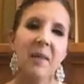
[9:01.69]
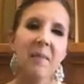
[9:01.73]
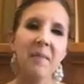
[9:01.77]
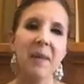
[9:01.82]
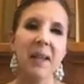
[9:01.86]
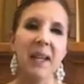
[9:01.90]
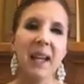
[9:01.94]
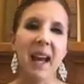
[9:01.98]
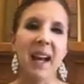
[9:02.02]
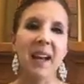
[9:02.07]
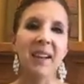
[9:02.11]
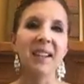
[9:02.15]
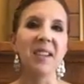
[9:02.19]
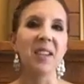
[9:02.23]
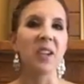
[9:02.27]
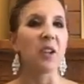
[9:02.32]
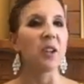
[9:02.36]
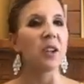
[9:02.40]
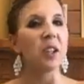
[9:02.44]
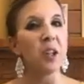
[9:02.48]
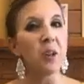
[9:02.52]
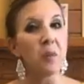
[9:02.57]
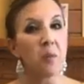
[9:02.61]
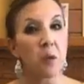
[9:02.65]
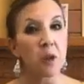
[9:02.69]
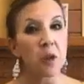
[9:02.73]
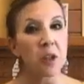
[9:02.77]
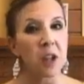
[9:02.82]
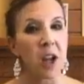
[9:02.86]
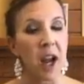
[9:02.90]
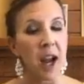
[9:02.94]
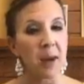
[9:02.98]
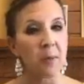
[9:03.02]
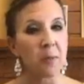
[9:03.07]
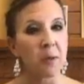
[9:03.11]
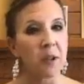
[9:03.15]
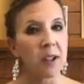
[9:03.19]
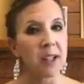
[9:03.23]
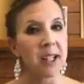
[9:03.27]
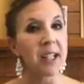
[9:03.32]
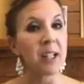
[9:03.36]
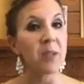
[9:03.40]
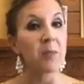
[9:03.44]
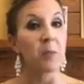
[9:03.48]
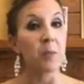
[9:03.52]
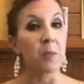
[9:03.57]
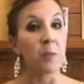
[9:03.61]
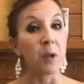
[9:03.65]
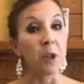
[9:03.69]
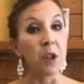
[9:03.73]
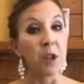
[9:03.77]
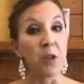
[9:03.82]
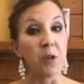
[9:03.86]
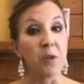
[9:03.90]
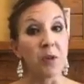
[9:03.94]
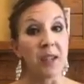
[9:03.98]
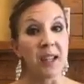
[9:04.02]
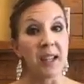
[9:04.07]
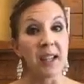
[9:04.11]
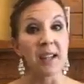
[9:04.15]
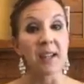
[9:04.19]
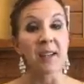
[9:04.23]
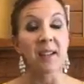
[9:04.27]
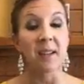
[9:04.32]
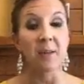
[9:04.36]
because they're a little more time released when we're using